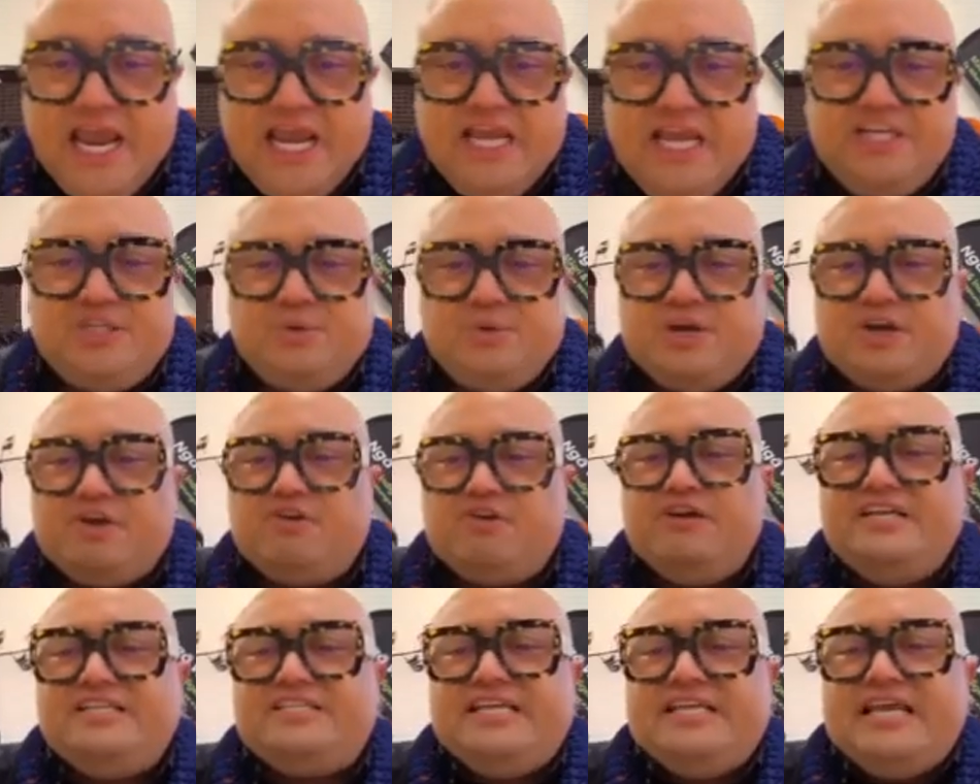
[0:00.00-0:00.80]
and to
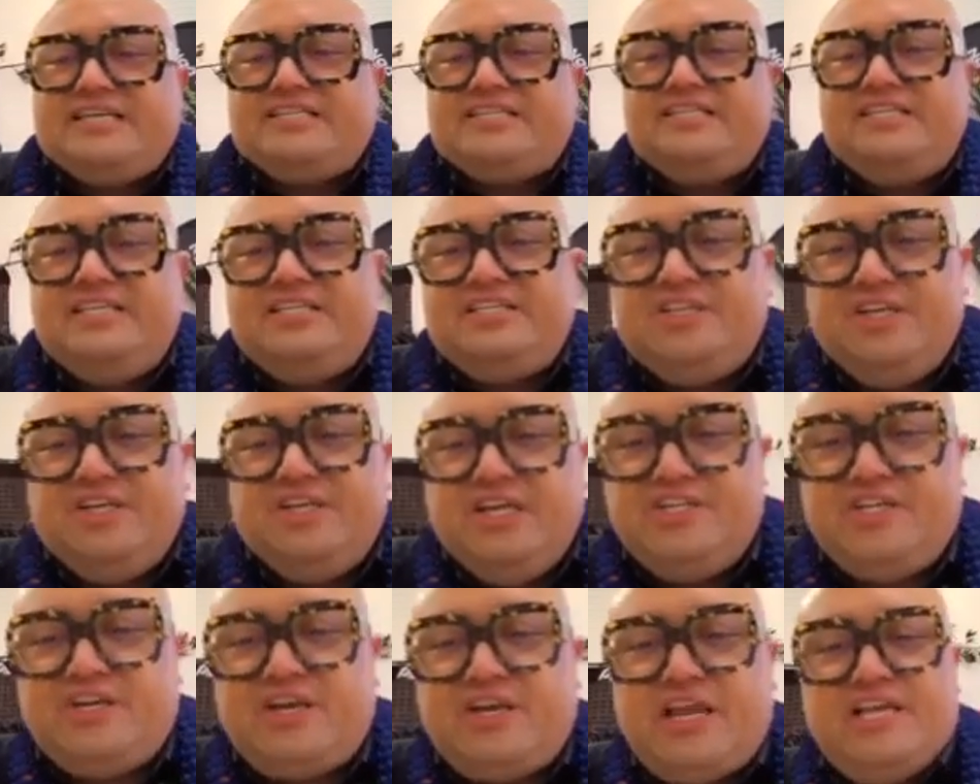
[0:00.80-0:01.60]
increase access
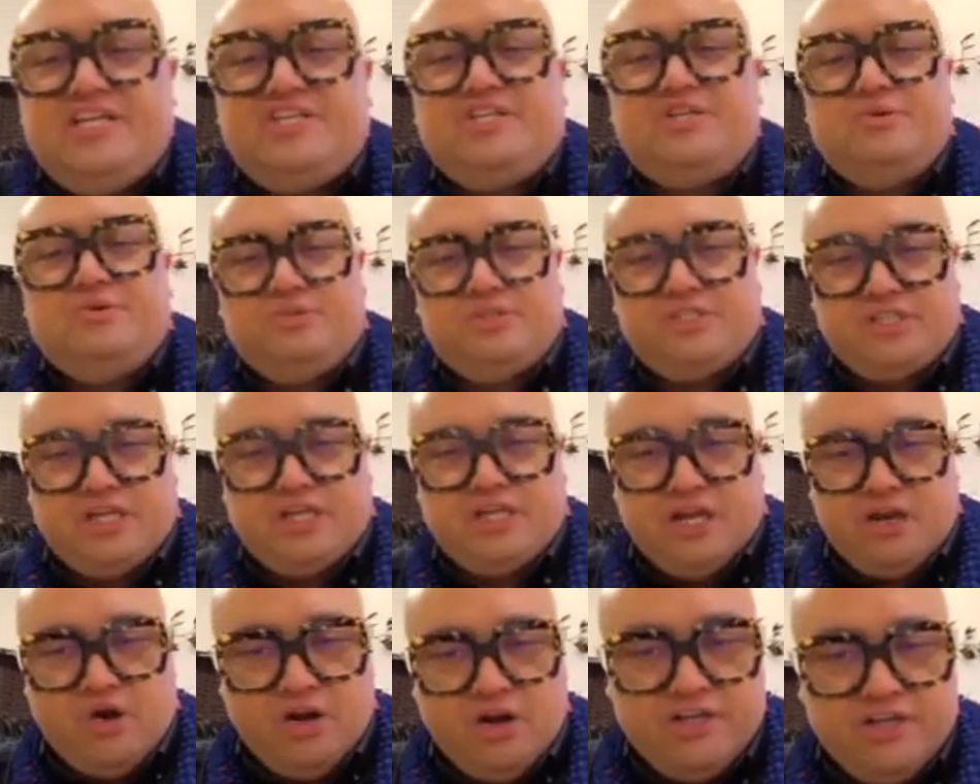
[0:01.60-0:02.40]
to educational
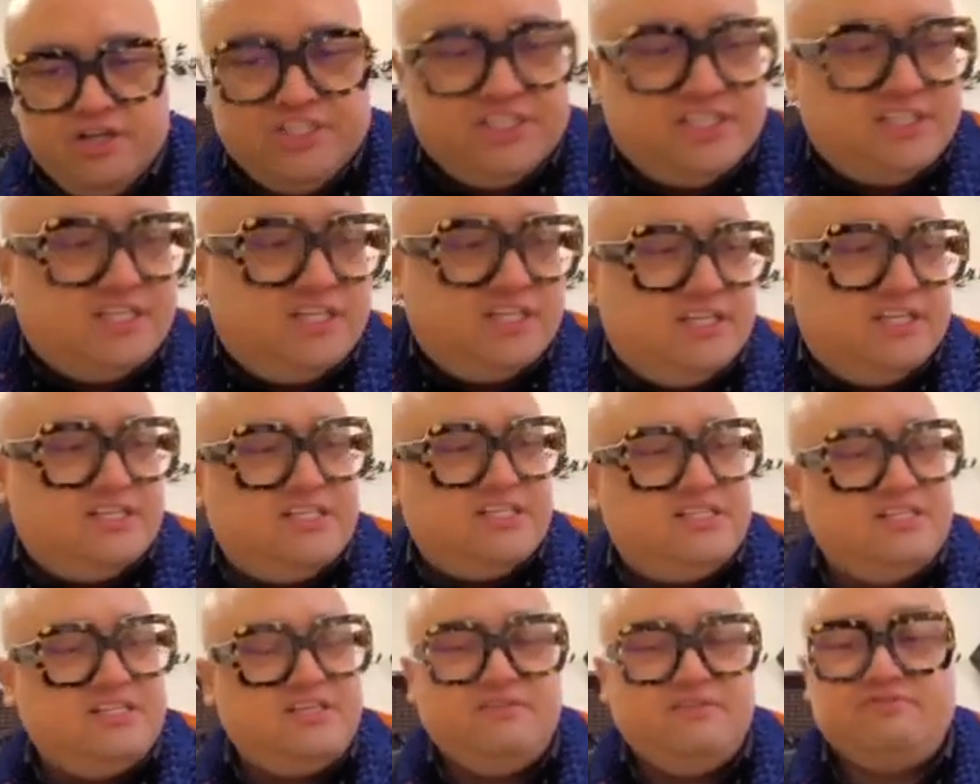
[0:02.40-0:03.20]
psychologists and
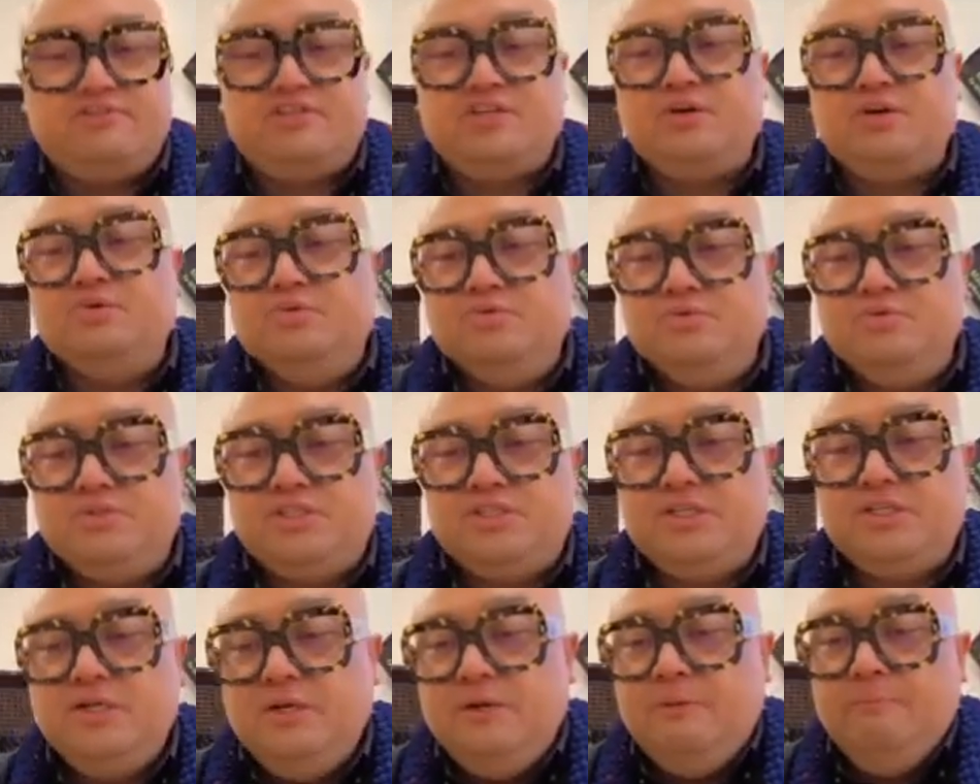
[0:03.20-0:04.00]
assistive
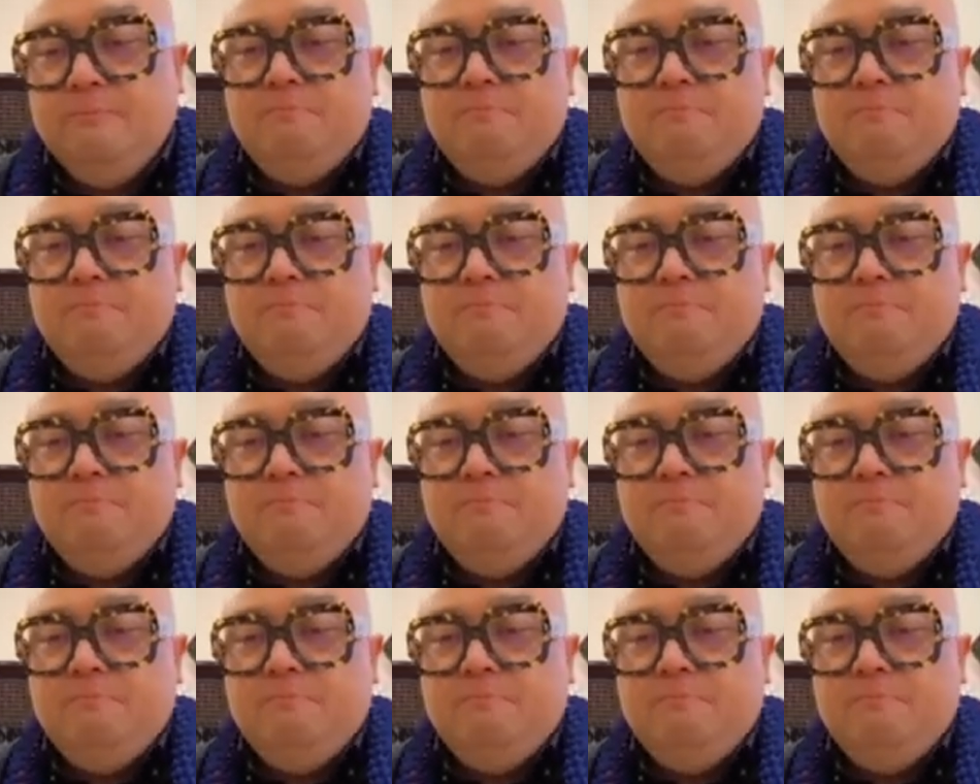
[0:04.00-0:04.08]
tools.